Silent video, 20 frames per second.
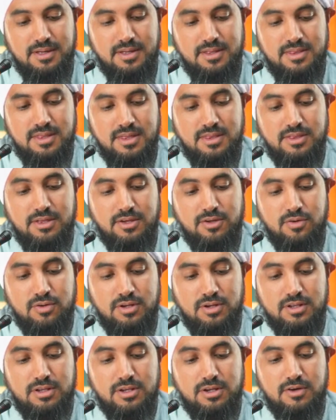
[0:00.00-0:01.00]
Then the
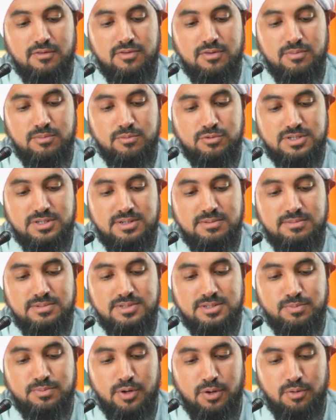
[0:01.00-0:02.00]
unity of the Muslims
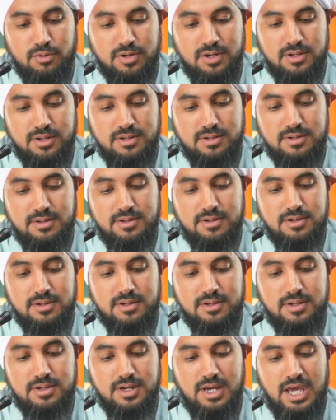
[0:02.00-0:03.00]
is broken,
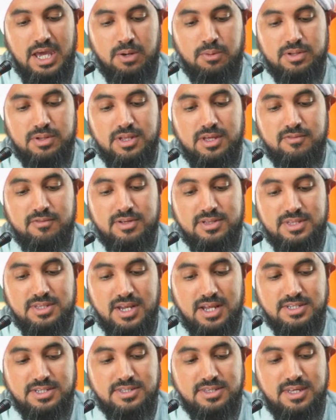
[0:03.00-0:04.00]
and whatever
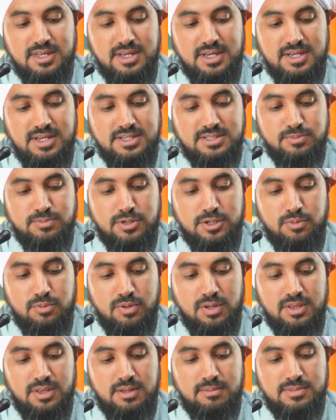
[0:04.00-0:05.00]
trust there is
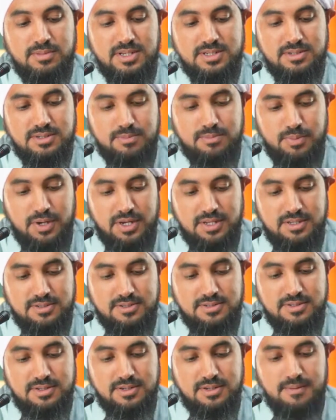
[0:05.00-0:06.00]
between them
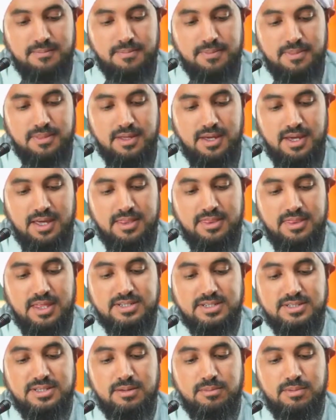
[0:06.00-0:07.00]
dissipates, and thus
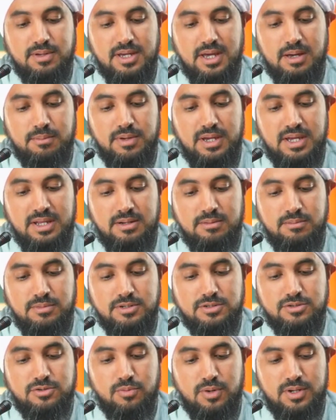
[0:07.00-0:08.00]
they become
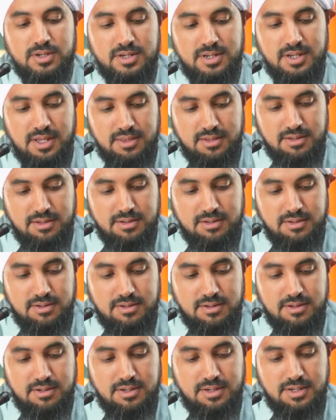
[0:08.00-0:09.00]
enemies to one another,
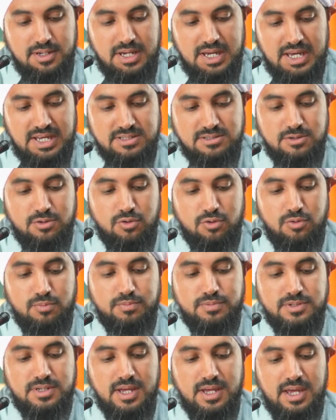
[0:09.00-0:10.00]
as
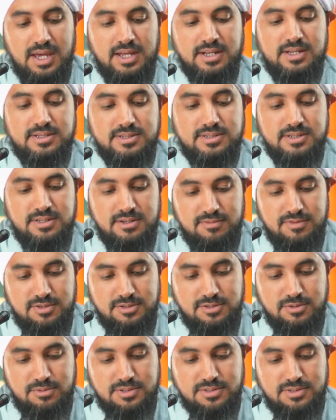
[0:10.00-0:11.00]
groups and as
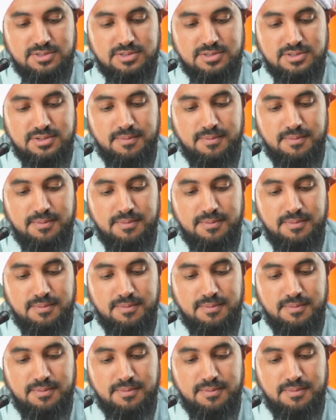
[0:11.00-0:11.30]
individuals.